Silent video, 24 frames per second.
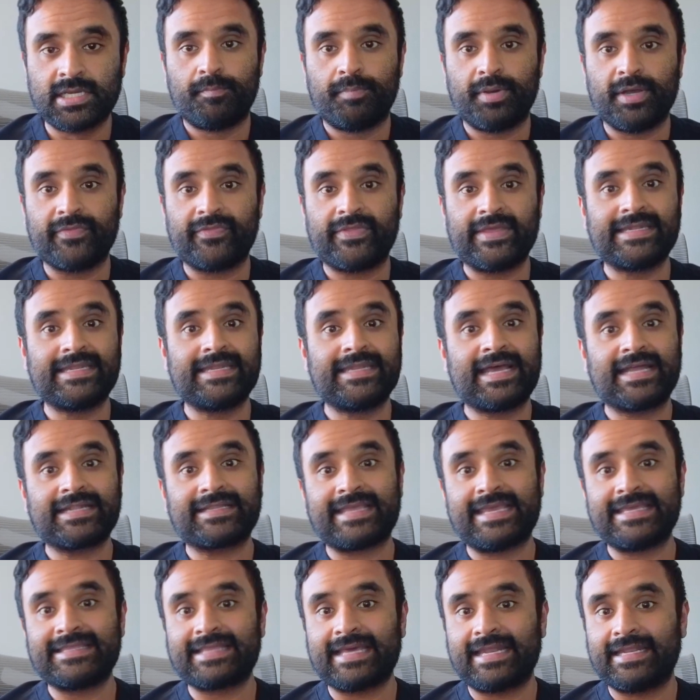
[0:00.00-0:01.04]
but they did not
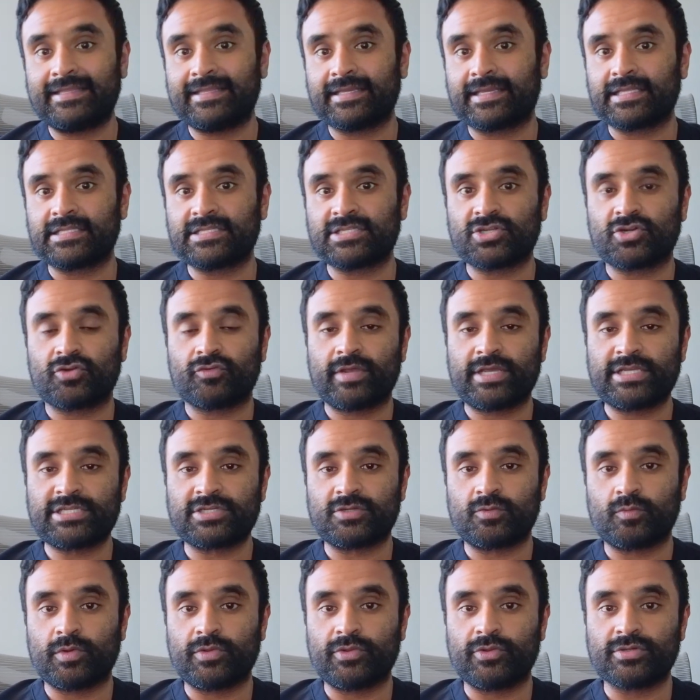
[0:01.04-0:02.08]
take that into
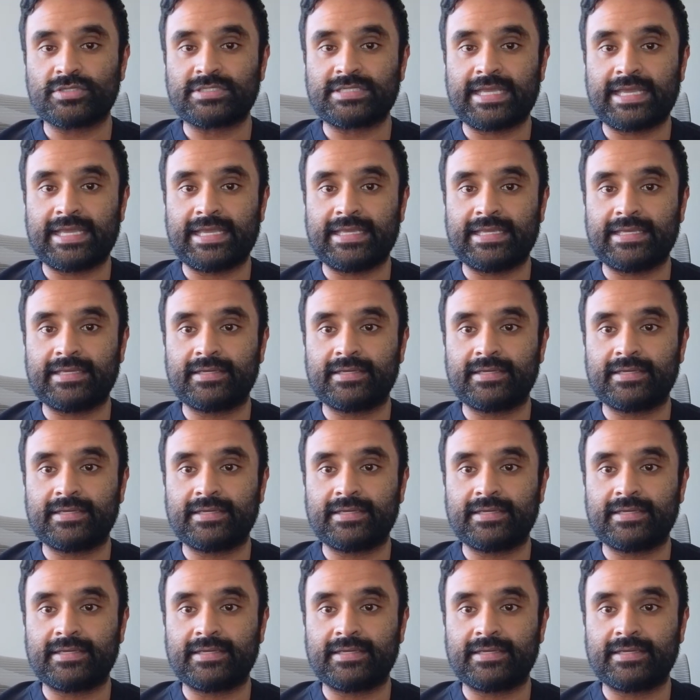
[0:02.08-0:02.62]
consideration when they're saying